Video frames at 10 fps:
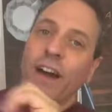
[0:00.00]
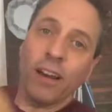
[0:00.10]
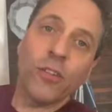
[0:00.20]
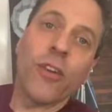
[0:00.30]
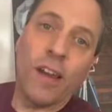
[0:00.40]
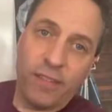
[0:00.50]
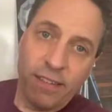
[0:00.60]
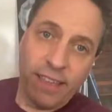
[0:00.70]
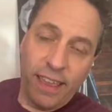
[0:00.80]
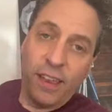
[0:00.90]
Final Draft
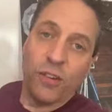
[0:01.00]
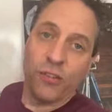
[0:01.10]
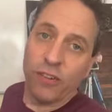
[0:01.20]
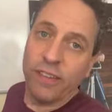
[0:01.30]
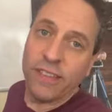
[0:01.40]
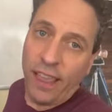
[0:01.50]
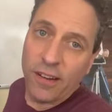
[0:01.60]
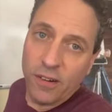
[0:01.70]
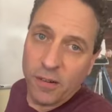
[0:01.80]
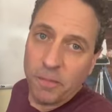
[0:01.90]
is the industry
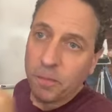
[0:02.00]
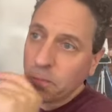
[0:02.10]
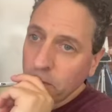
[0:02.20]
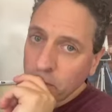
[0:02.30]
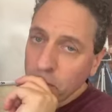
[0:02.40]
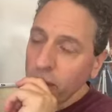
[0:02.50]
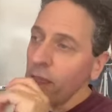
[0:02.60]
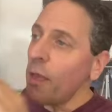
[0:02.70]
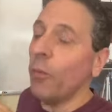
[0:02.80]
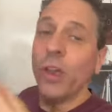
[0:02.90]
standard.
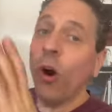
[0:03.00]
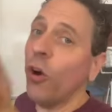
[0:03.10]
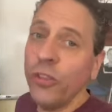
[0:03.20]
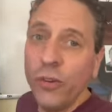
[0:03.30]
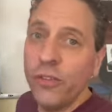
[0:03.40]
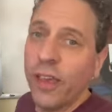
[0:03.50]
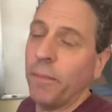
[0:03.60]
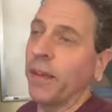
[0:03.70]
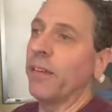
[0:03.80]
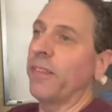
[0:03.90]
We all use
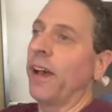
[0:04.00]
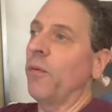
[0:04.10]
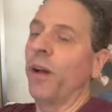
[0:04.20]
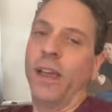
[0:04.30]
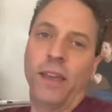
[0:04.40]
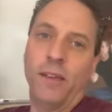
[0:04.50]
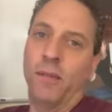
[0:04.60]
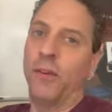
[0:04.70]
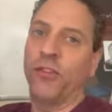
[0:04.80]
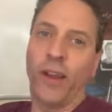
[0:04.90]
that because that
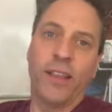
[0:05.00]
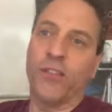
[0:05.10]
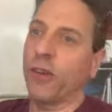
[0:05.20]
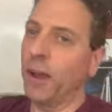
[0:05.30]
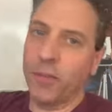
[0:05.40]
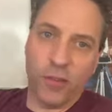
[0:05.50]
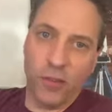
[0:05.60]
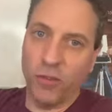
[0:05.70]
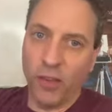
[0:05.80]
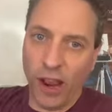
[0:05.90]
way we trade scripts
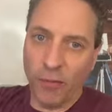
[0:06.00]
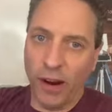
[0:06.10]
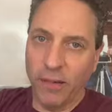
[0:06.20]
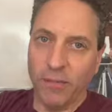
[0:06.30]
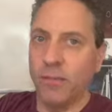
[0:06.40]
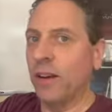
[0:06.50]
and I write,